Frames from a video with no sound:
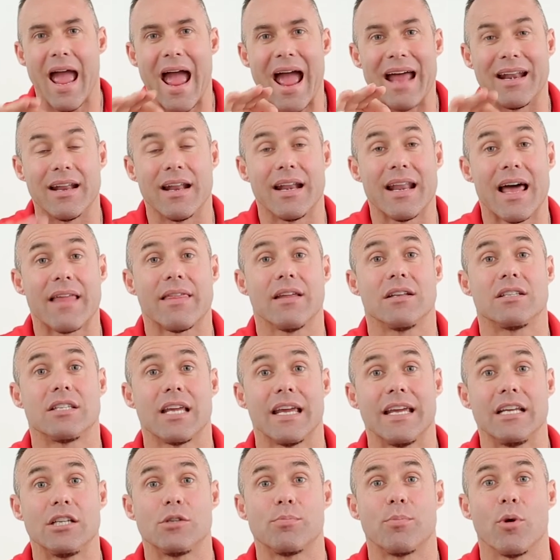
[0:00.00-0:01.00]
and another
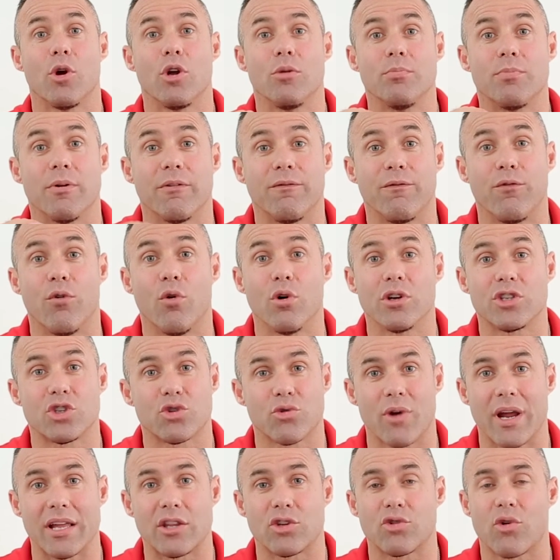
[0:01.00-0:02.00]
teaspoon before
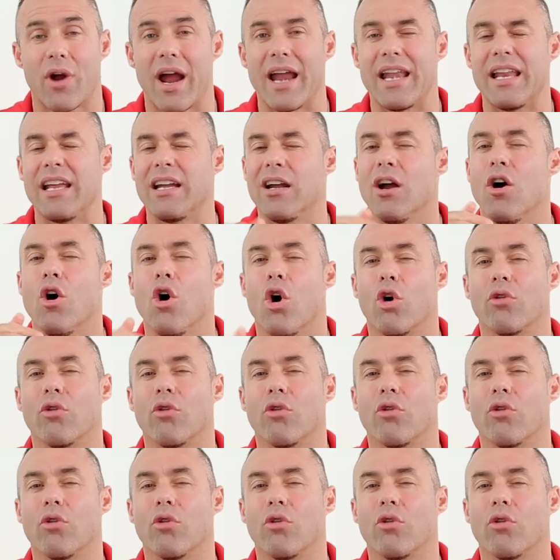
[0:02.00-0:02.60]
strength training